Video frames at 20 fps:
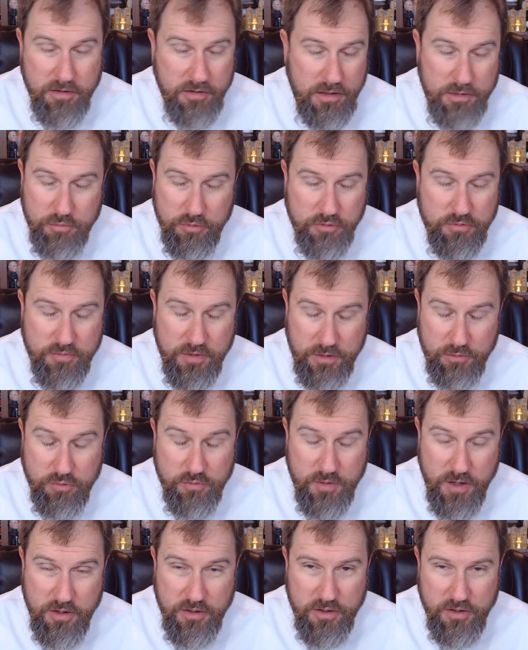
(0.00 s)
he was he
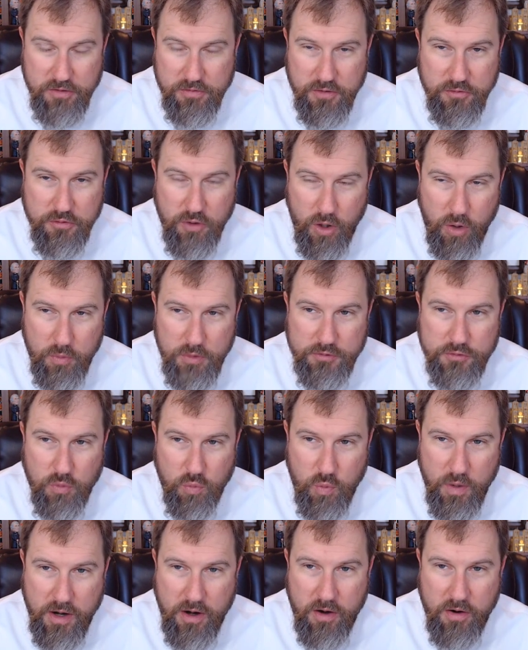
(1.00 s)
was very good at this always
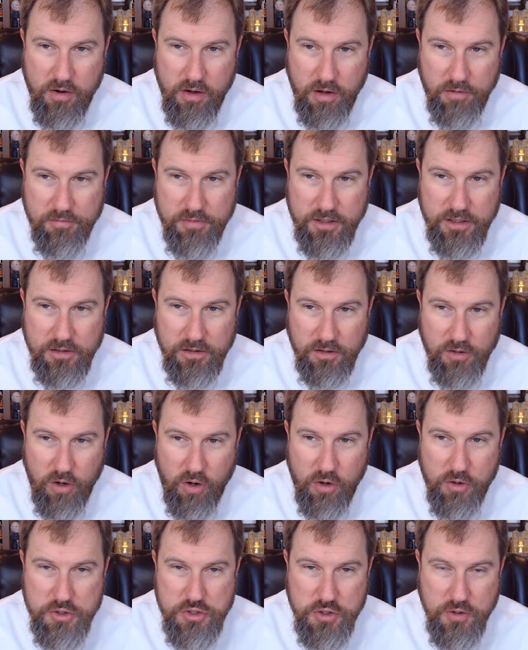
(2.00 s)
aware of the
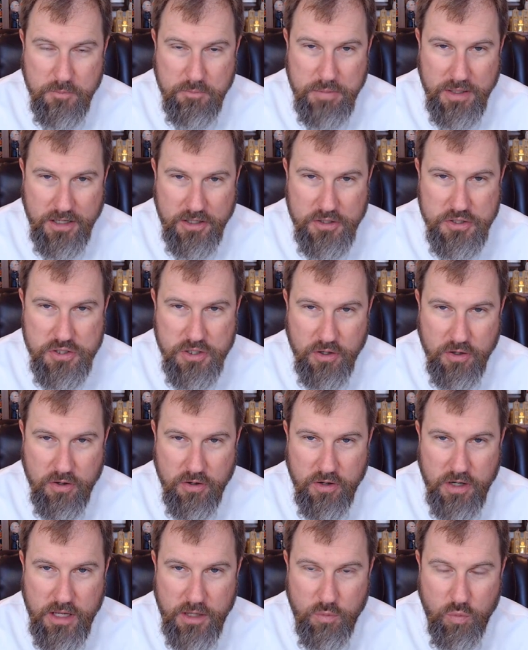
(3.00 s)
larger
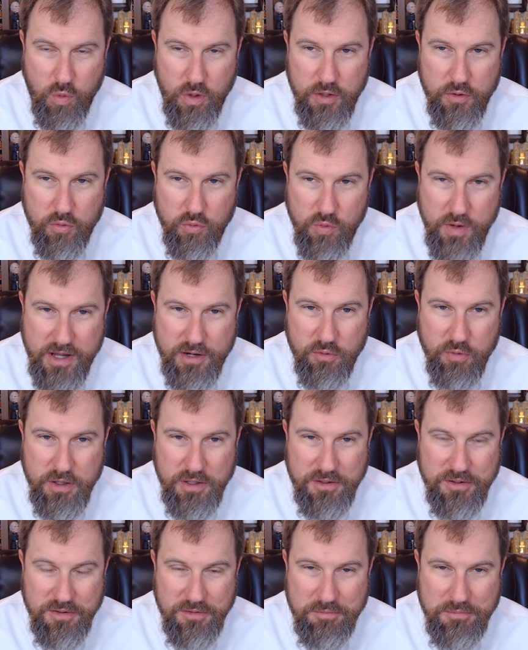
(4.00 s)
picture and what
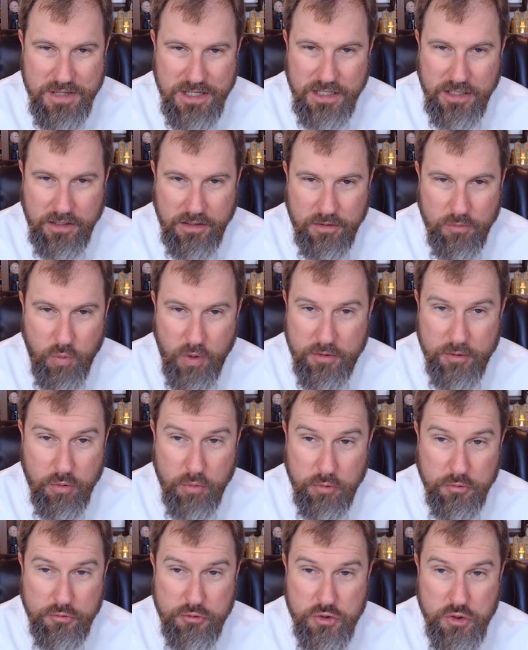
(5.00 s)
rhetoric could mean whether
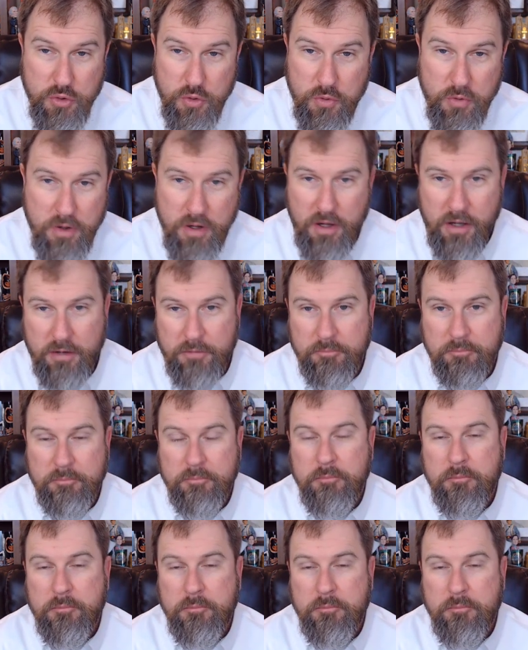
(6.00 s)
it was true or not